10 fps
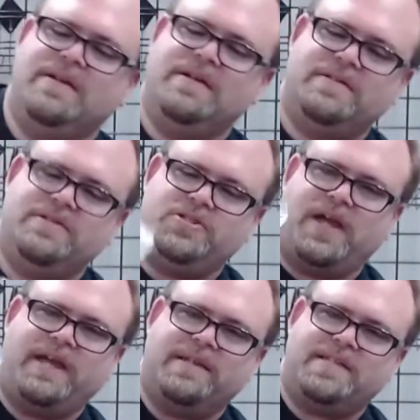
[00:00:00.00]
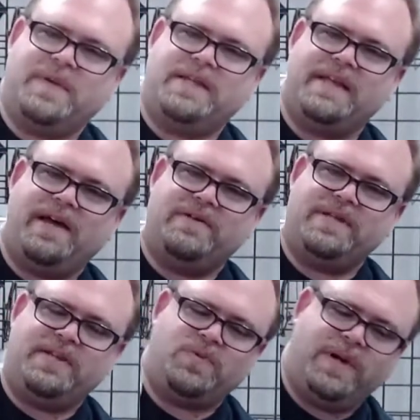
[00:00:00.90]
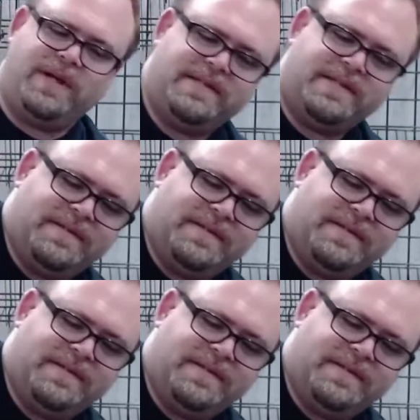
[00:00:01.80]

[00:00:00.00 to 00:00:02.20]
Giant spin down D20s.